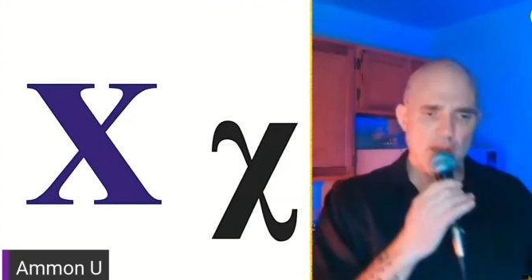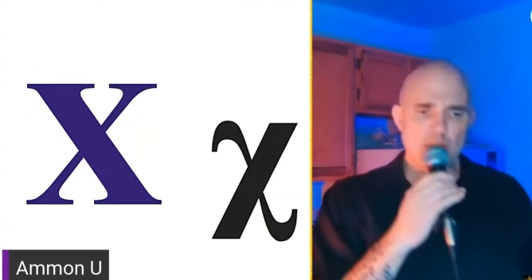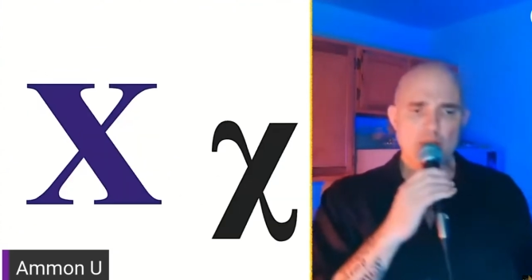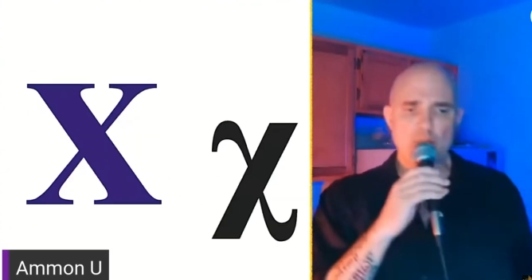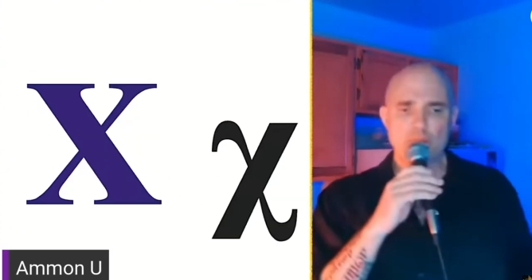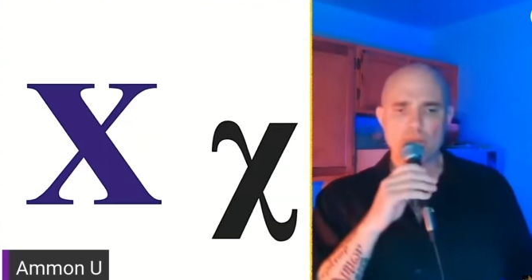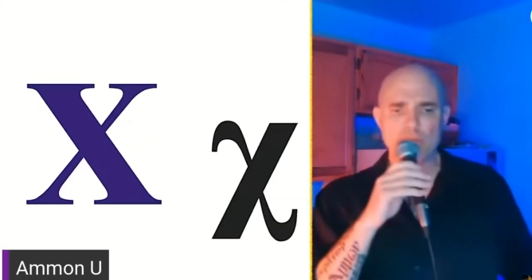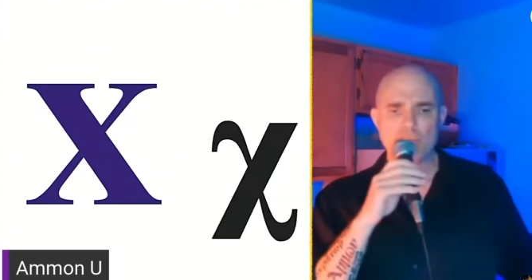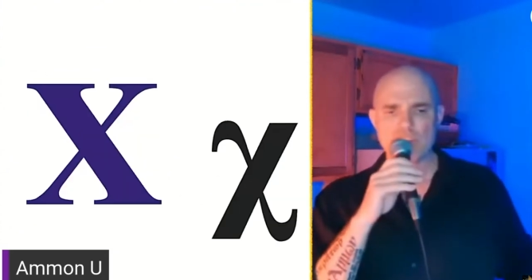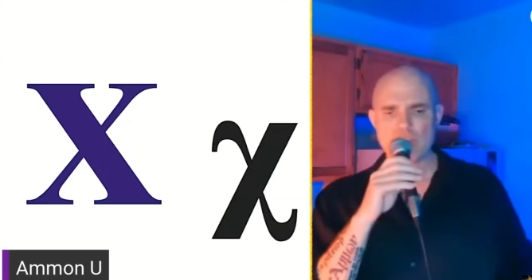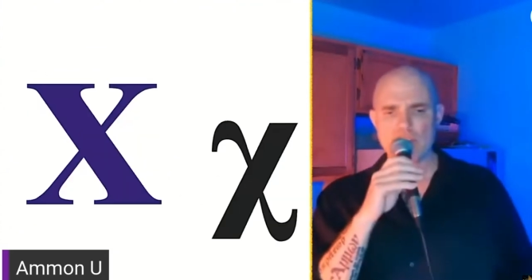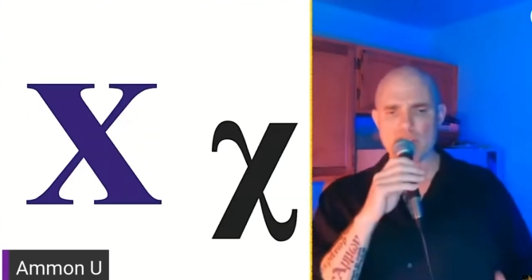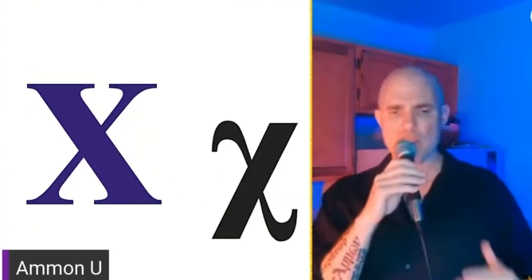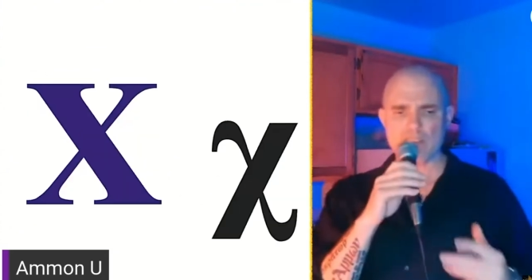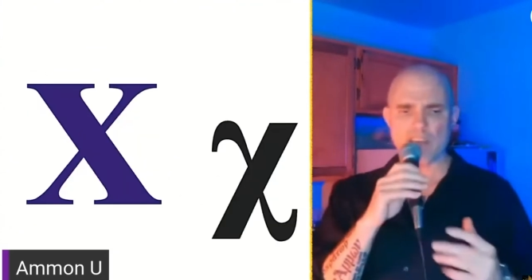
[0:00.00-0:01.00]
This
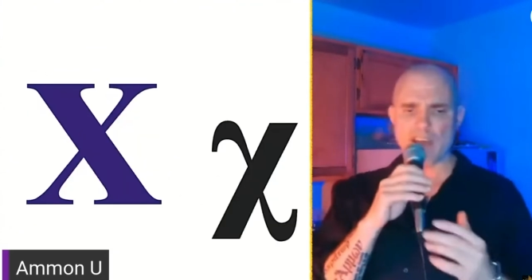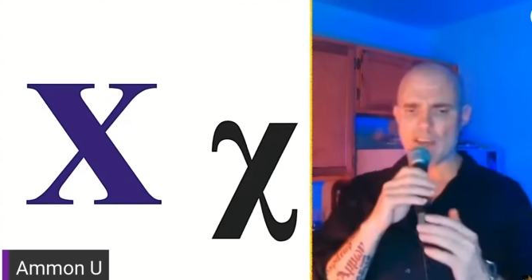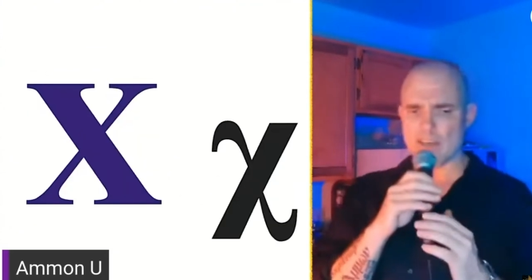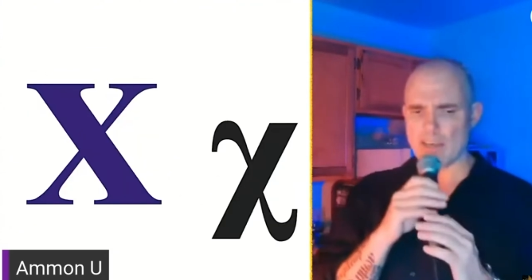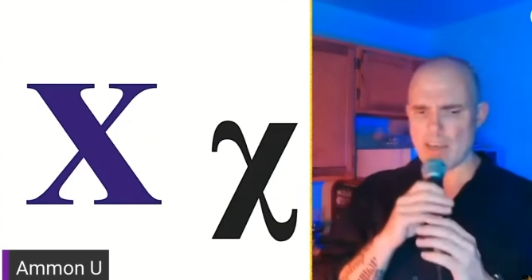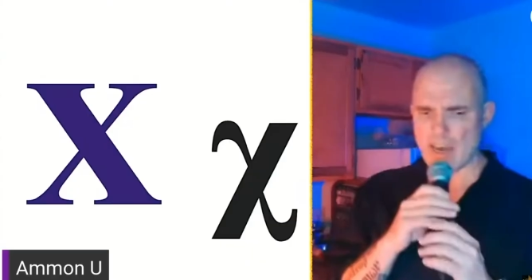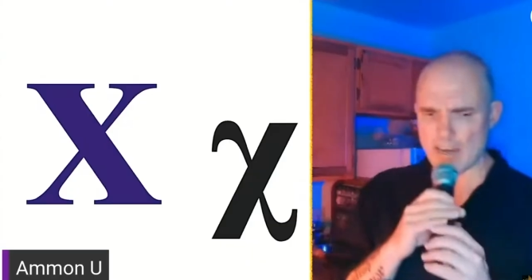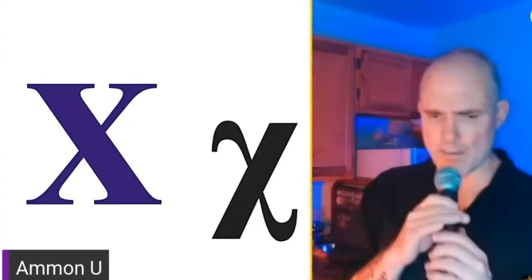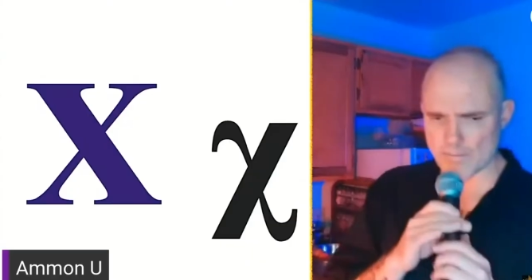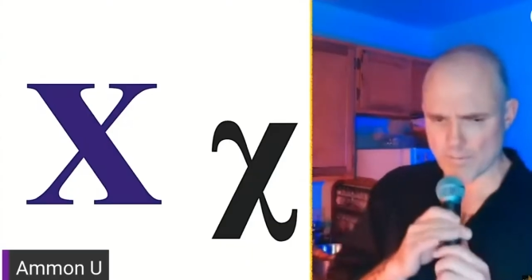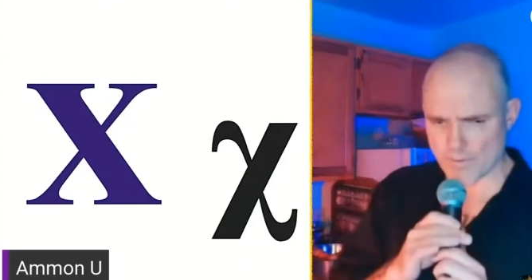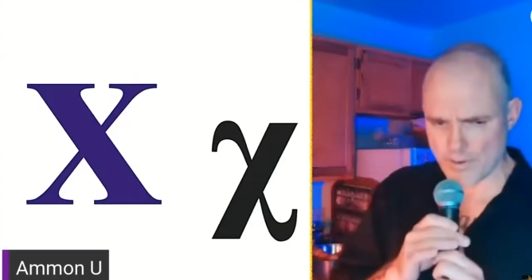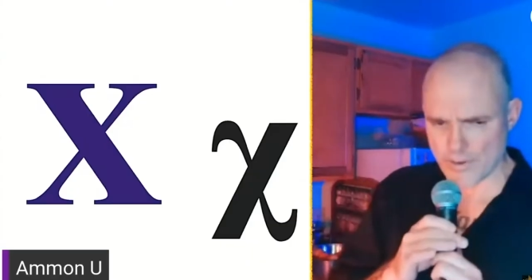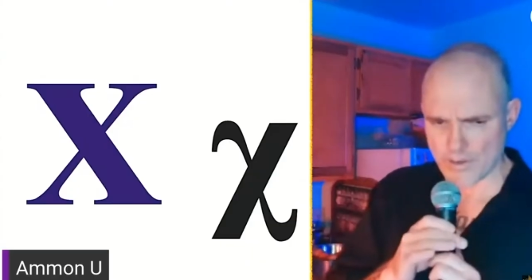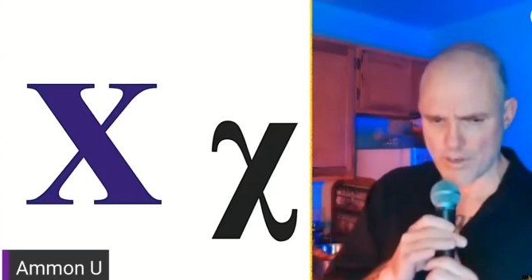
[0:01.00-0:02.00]
is not native
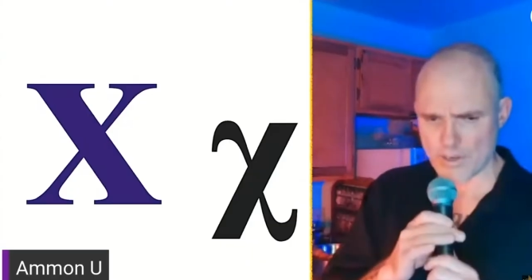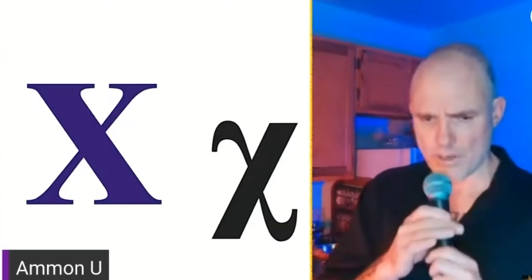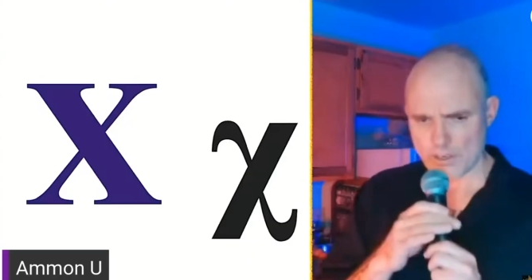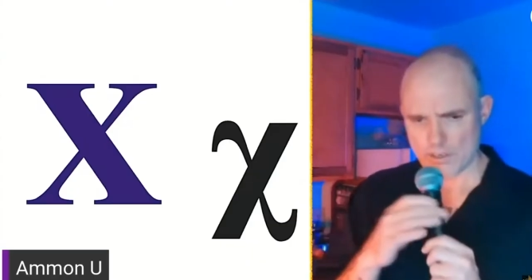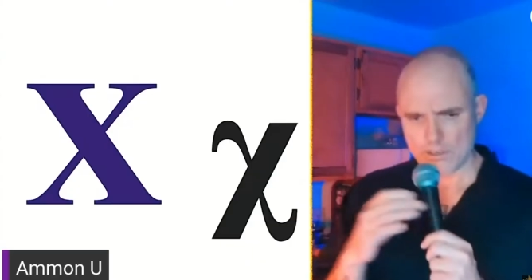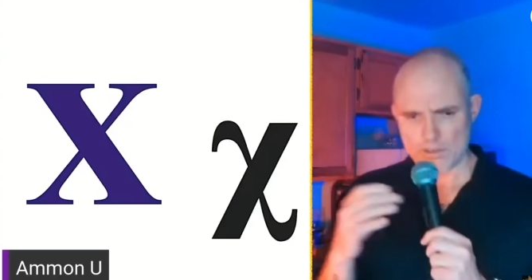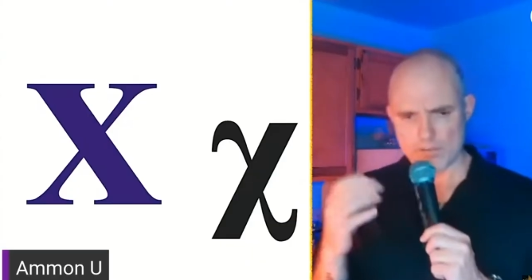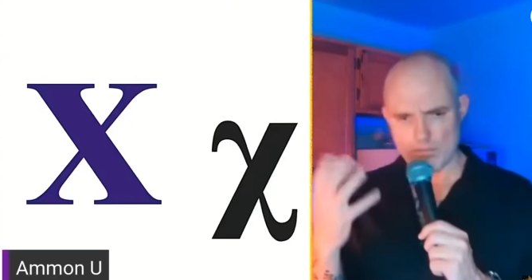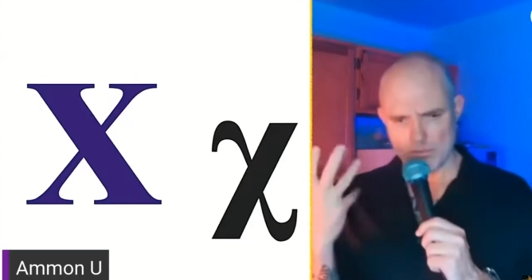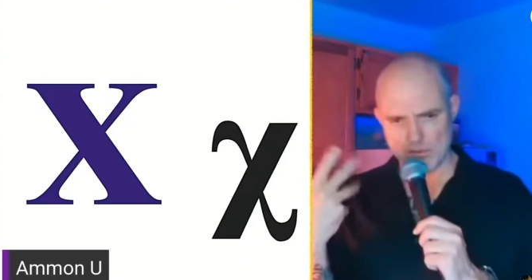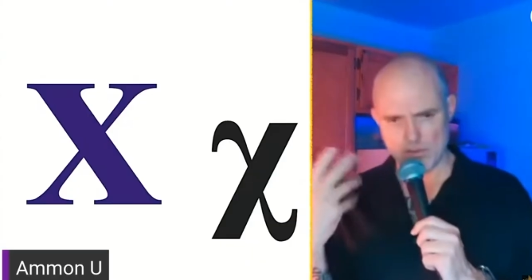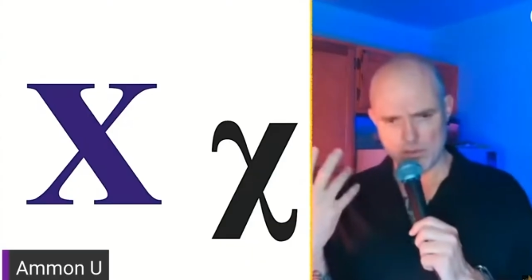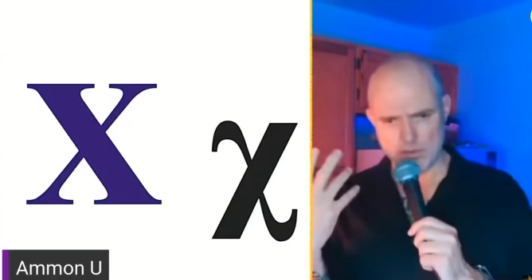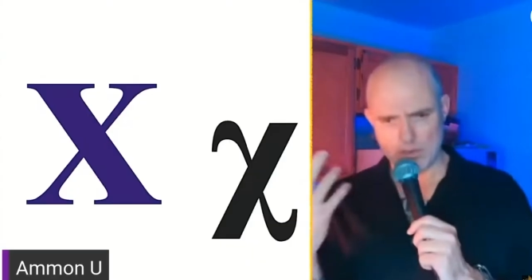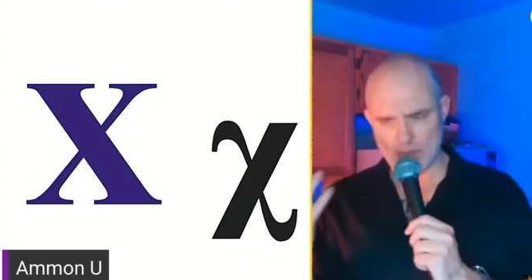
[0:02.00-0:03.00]

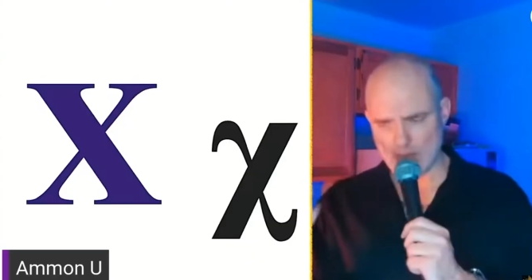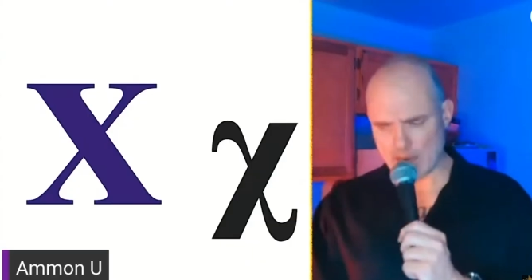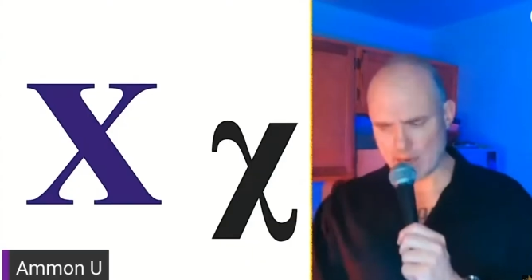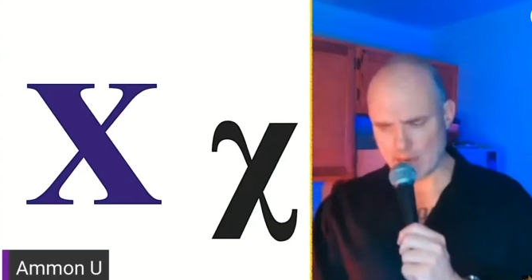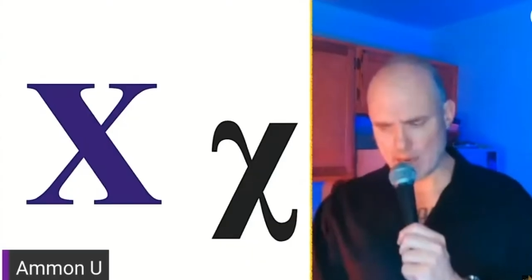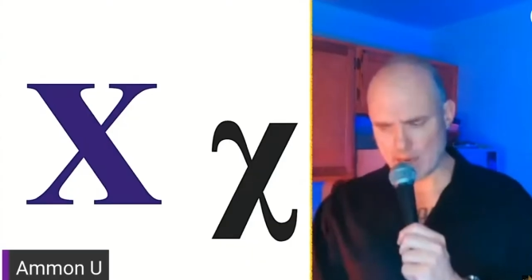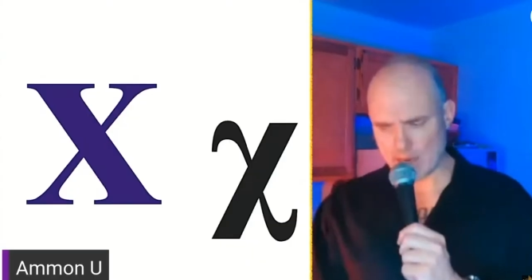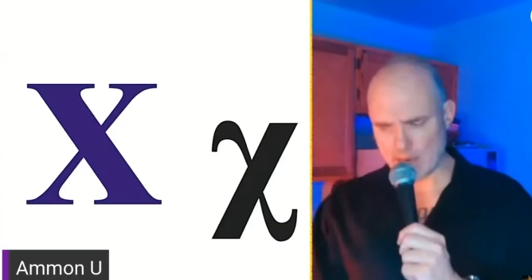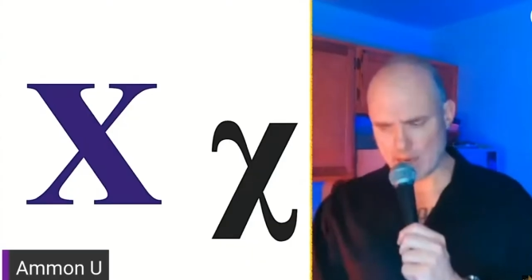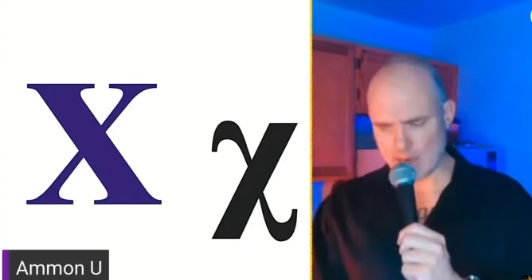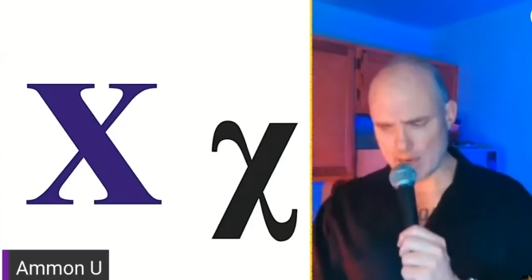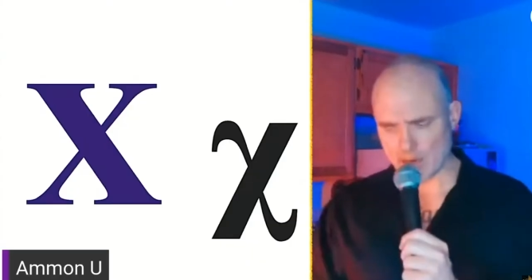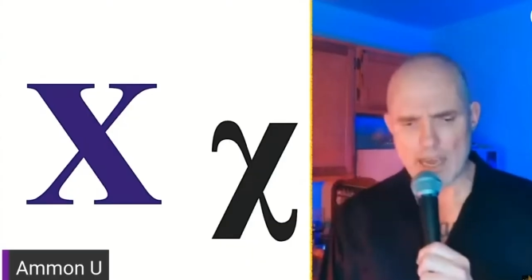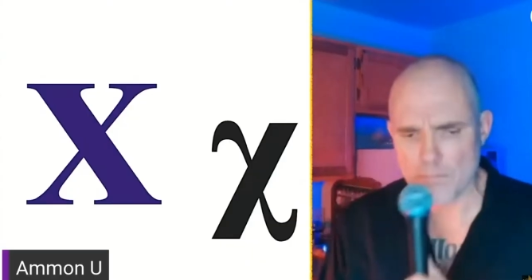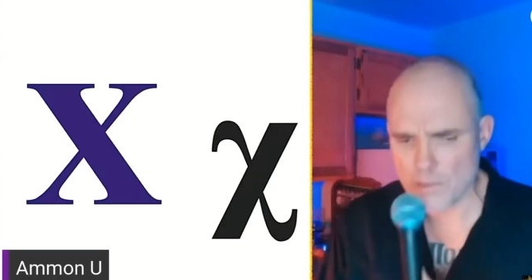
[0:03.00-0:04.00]
to
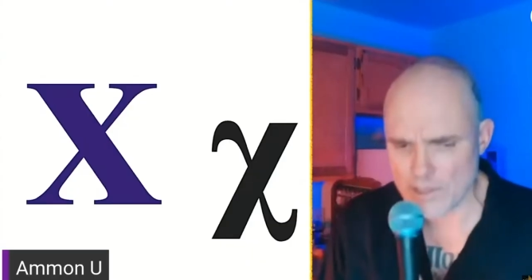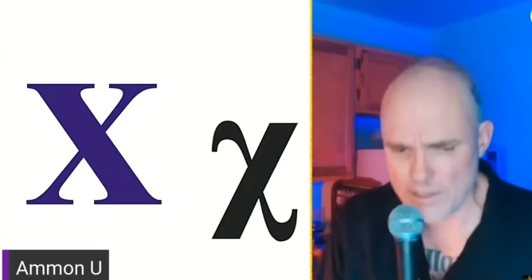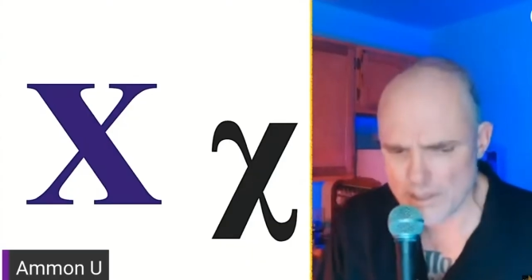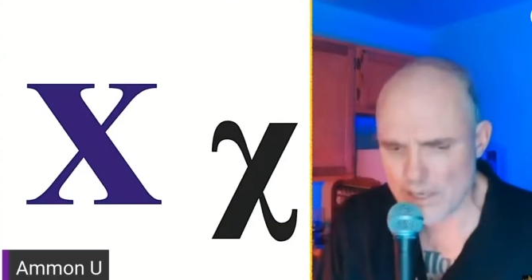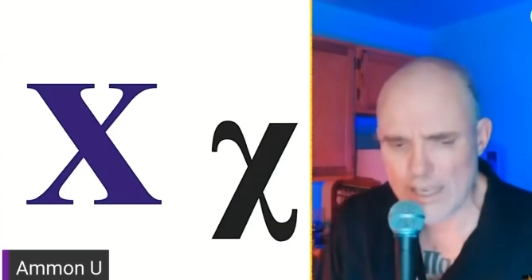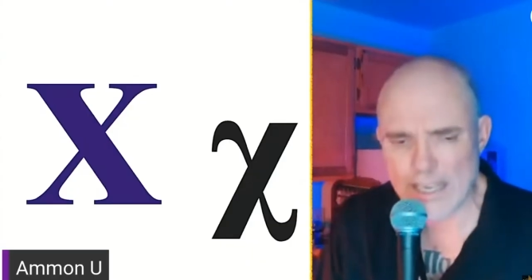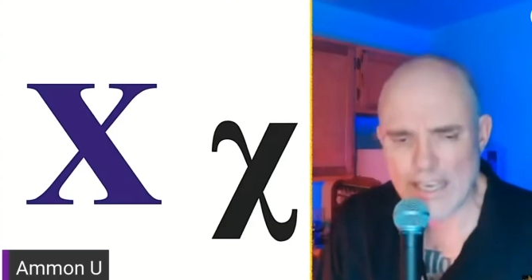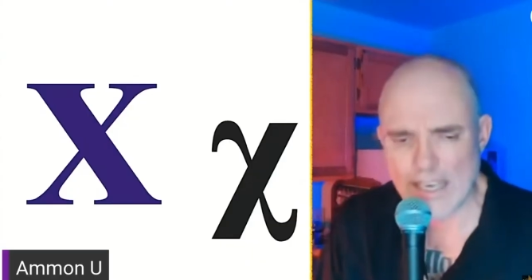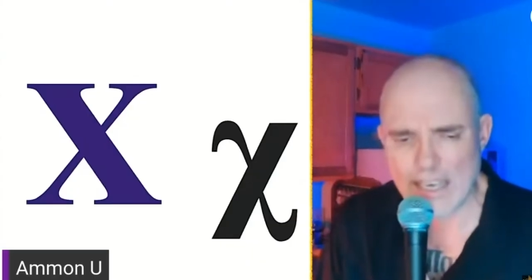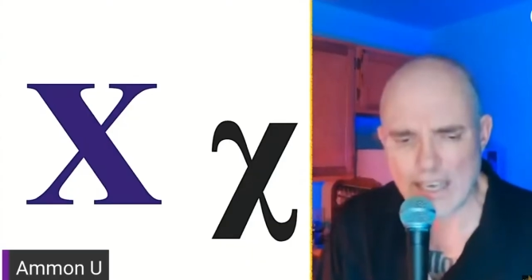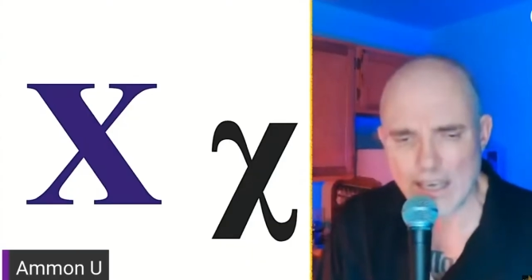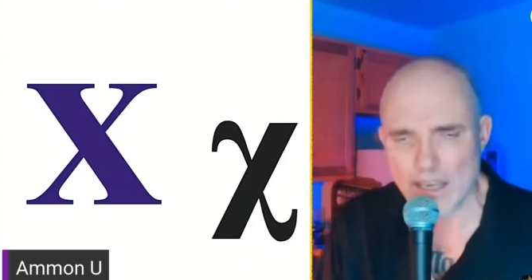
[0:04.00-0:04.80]
Anglo-Saxon, but it's a he.